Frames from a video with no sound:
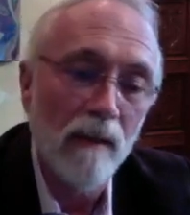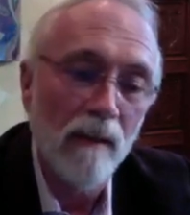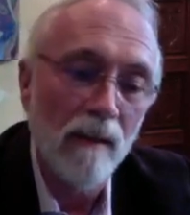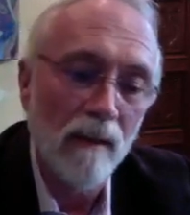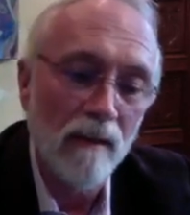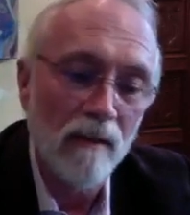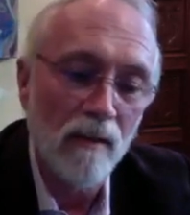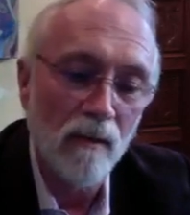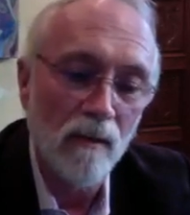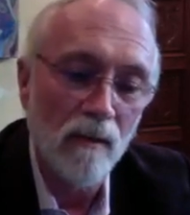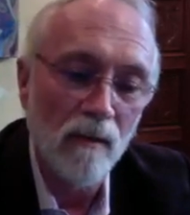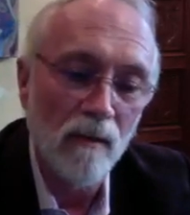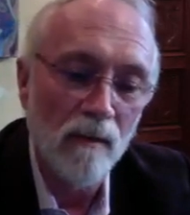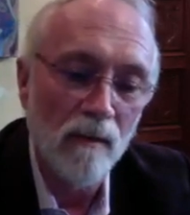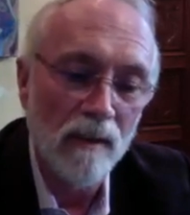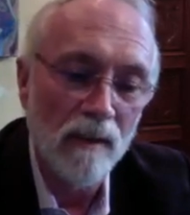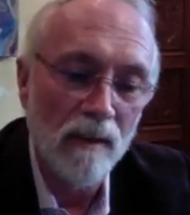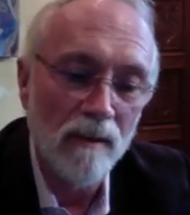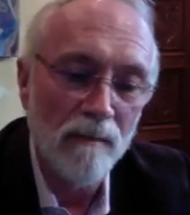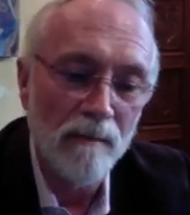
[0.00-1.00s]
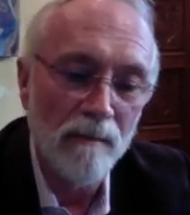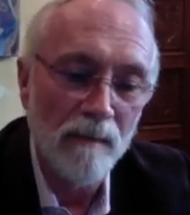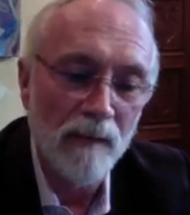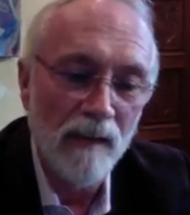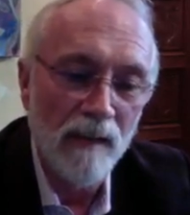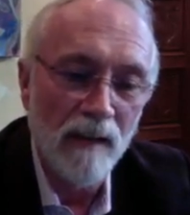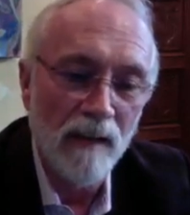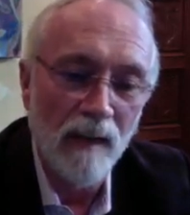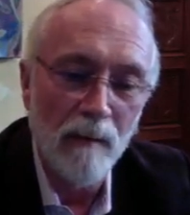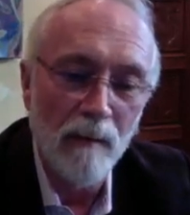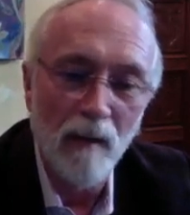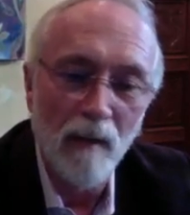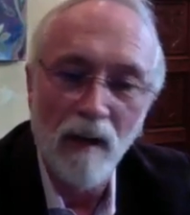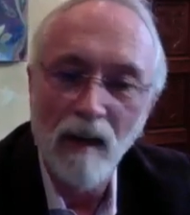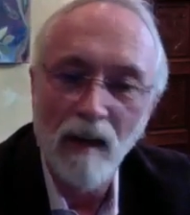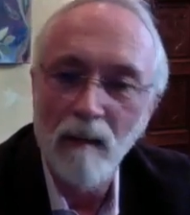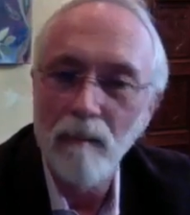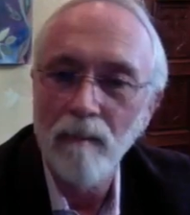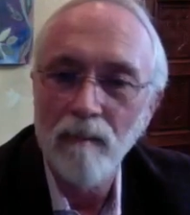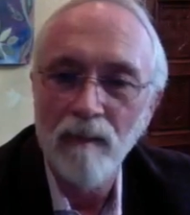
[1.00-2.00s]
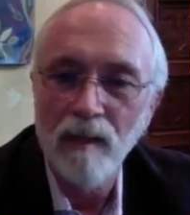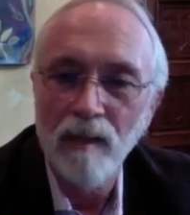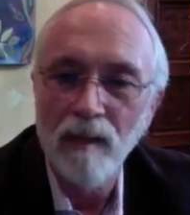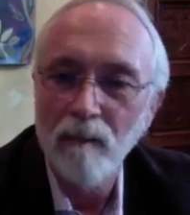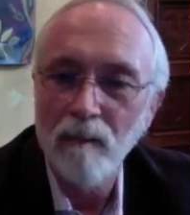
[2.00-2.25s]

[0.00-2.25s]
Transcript: And so I'm